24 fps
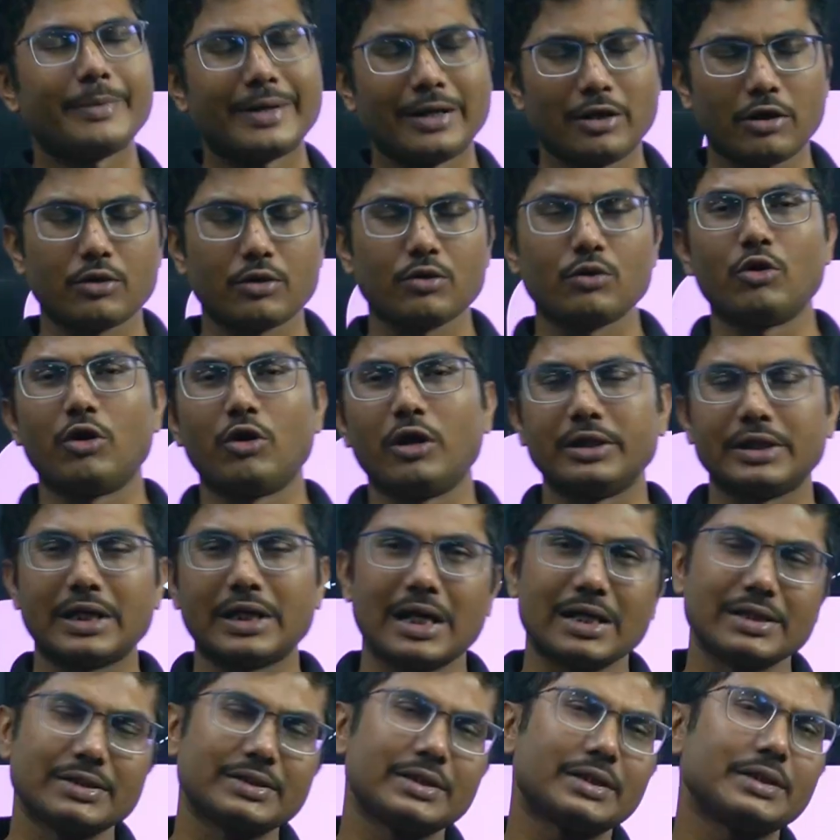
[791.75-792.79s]
not know all the
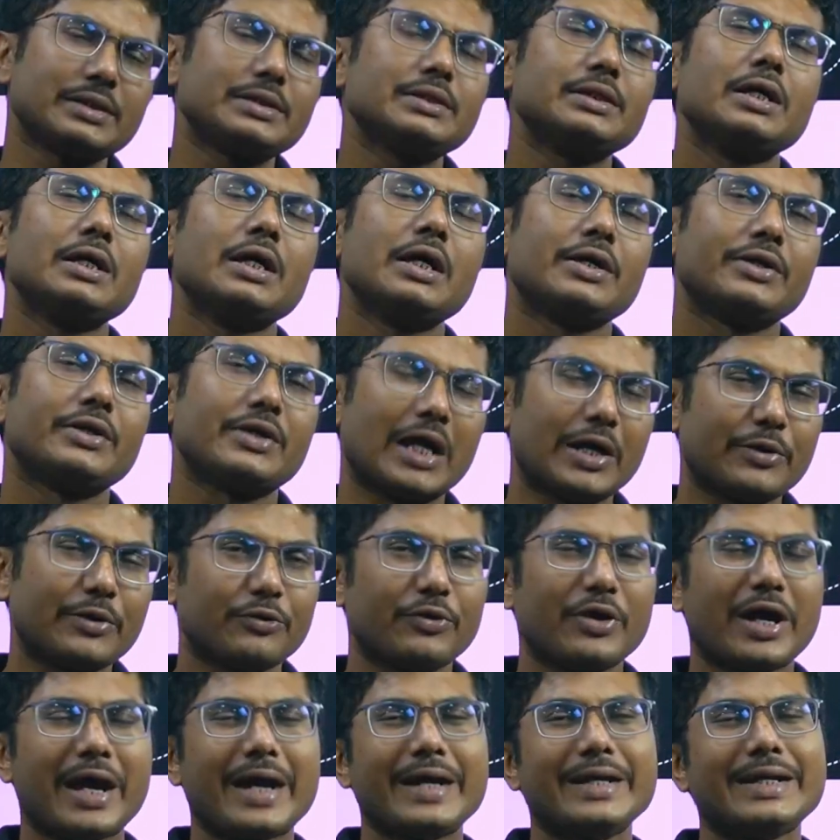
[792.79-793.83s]
answers, try to
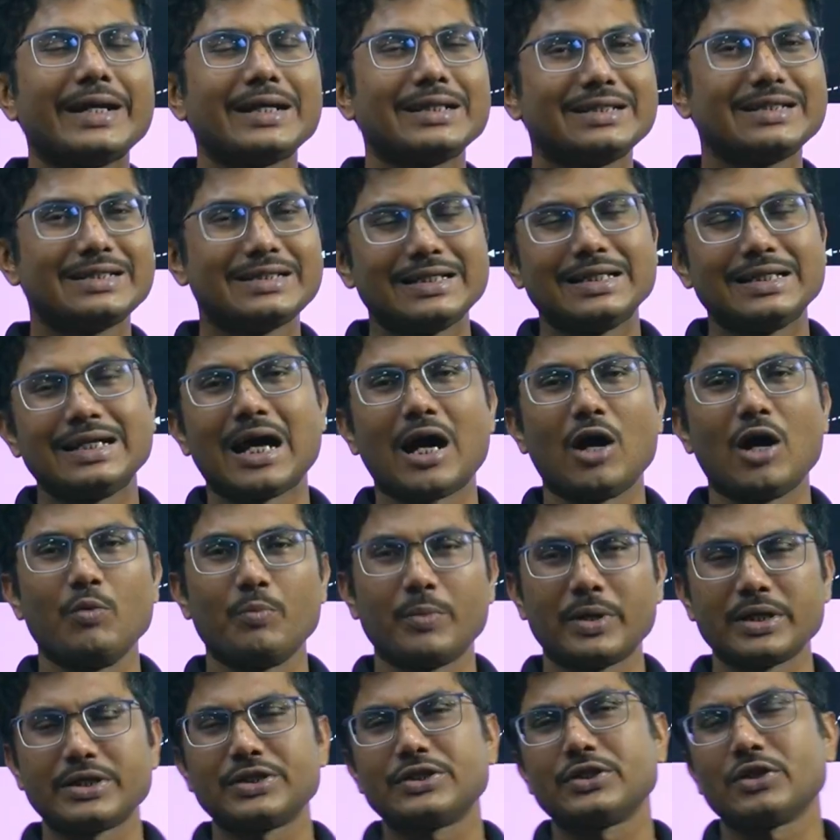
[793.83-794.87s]
write and see how
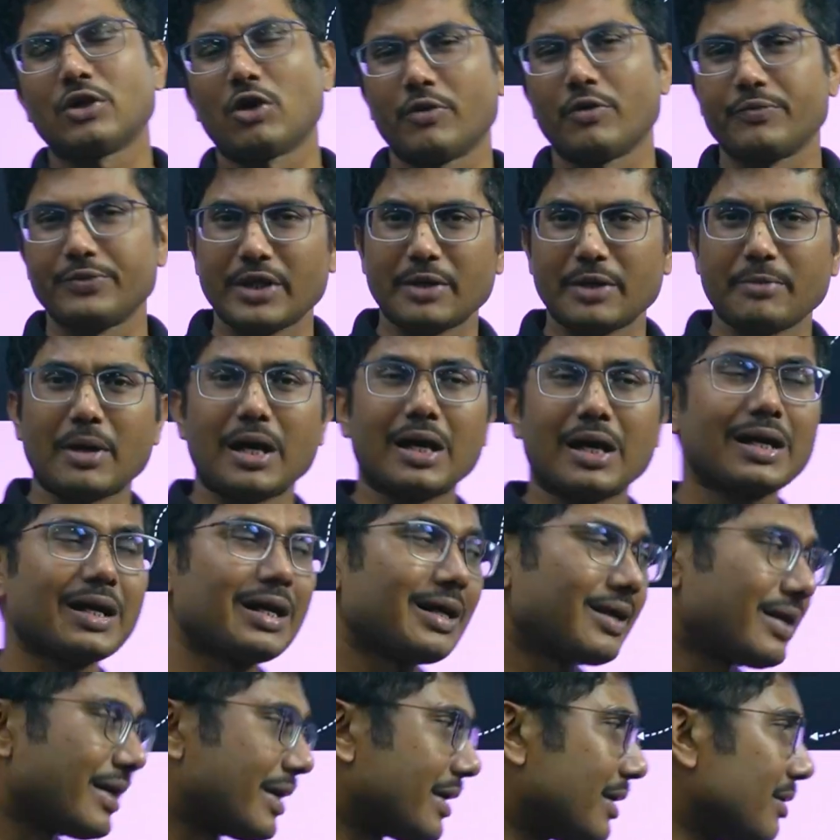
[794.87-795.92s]
much of them are
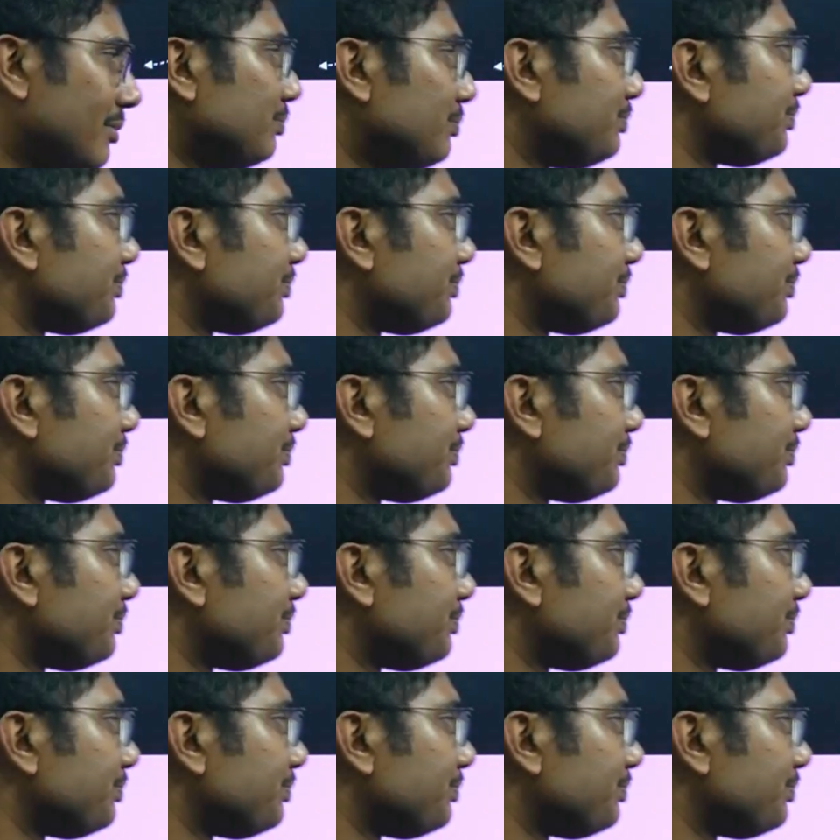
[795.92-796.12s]
correct.